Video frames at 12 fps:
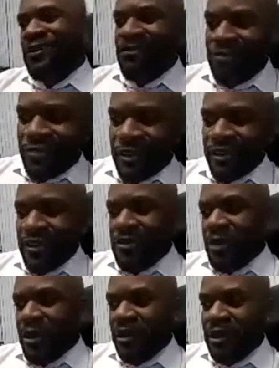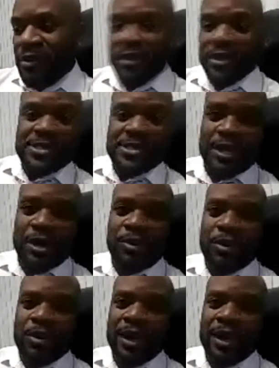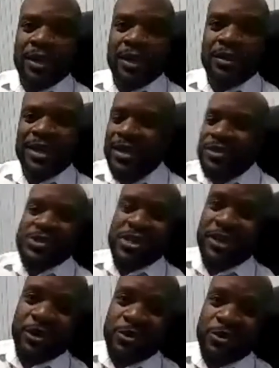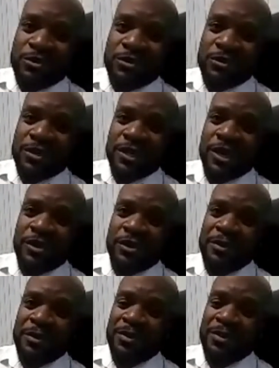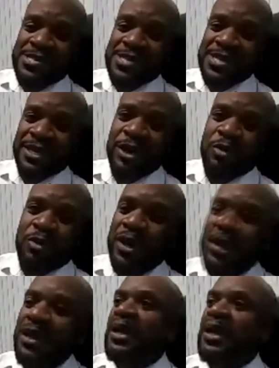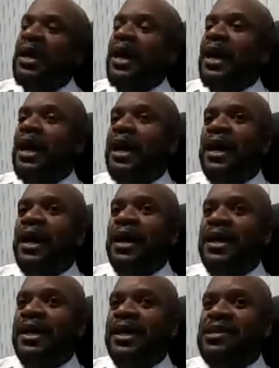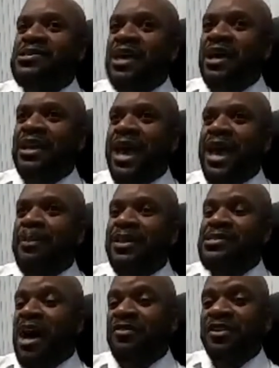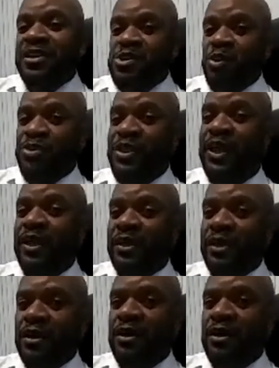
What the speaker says: very rarely will they say no. Okay, and yeah, they'll say no. You know, there'll be people that say no, but it's not going to happen as often as you would think.